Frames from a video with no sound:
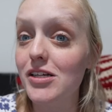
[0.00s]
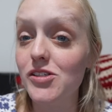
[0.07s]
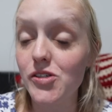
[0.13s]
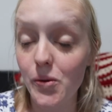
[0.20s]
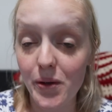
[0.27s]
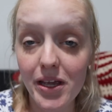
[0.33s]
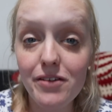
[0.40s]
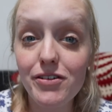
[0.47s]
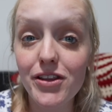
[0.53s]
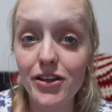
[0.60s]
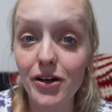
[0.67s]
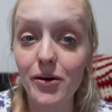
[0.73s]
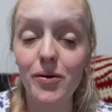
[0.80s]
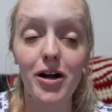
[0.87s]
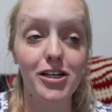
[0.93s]
So even
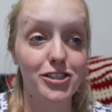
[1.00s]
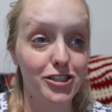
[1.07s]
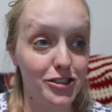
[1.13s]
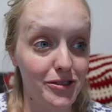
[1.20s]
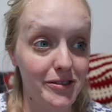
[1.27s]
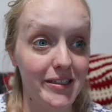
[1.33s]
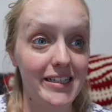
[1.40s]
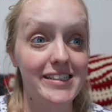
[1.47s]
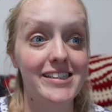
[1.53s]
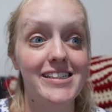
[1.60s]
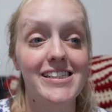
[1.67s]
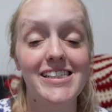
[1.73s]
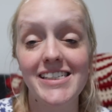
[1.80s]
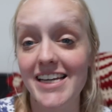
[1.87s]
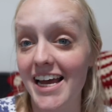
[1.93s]
though our to-do list
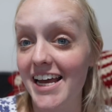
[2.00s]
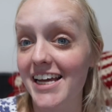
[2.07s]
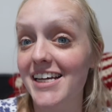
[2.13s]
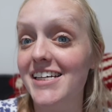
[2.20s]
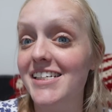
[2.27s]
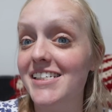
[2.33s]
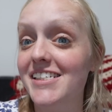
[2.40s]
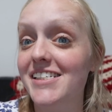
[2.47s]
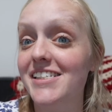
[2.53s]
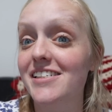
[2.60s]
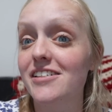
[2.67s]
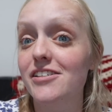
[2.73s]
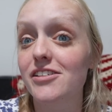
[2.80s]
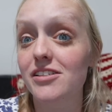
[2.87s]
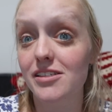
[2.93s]
today
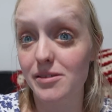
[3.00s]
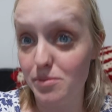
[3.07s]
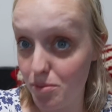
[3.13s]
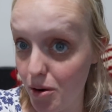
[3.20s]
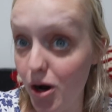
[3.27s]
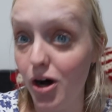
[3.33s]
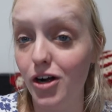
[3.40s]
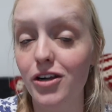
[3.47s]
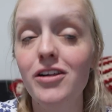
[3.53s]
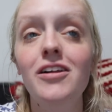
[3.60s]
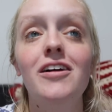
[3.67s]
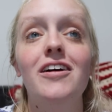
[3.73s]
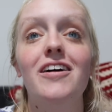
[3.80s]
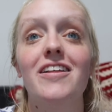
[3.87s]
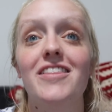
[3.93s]
is small,
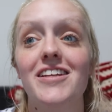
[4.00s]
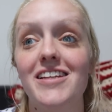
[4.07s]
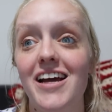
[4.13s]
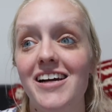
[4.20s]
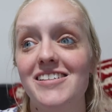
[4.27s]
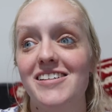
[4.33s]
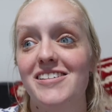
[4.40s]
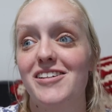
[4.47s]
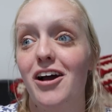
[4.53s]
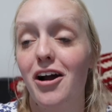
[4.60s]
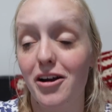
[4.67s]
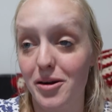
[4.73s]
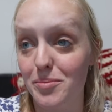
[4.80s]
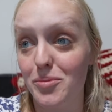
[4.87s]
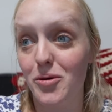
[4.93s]
the tasks
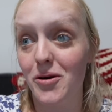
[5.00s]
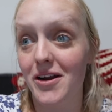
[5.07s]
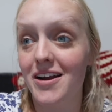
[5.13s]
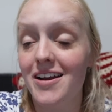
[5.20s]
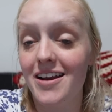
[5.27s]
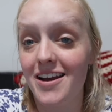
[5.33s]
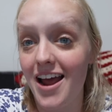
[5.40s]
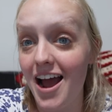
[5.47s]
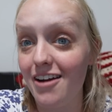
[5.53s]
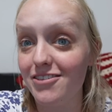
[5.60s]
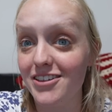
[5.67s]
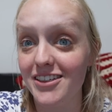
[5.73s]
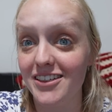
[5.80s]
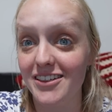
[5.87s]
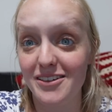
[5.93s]
are important and
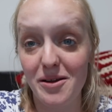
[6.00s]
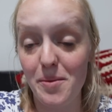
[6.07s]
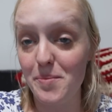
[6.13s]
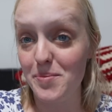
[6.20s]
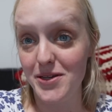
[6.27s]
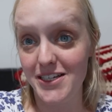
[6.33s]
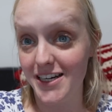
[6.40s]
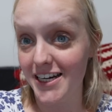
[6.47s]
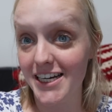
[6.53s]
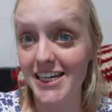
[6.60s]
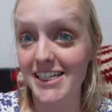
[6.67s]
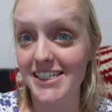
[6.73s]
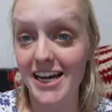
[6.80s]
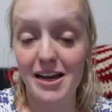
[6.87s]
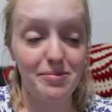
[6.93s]
have to be done in
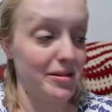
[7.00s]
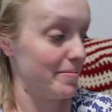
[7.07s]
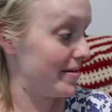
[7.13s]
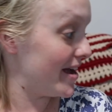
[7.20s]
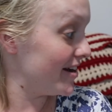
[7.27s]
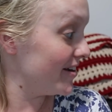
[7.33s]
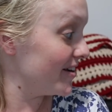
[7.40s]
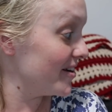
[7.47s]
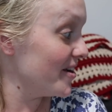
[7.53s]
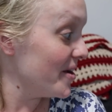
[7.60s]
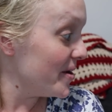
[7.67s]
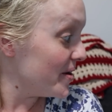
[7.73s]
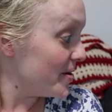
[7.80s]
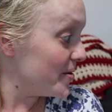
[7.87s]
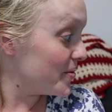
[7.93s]
a timely manner,
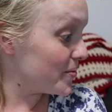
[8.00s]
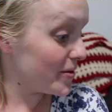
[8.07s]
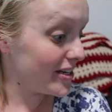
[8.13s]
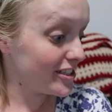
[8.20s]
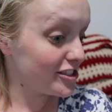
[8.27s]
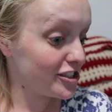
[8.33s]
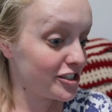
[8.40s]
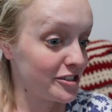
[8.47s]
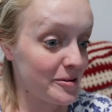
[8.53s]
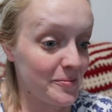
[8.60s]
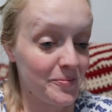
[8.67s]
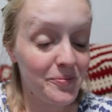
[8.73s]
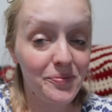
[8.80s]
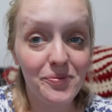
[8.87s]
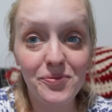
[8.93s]
which
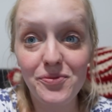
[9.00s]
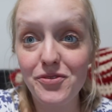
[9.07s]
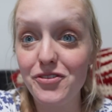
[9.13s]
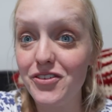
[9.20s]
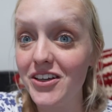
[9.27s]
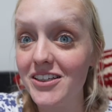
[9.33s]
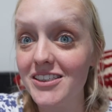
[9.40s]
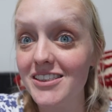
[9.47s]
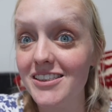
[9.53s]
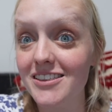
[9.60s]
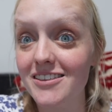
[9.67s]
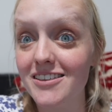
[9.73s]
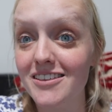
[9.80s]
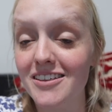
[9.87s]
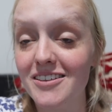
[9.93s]

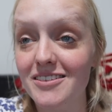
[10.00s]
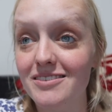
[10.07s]
feels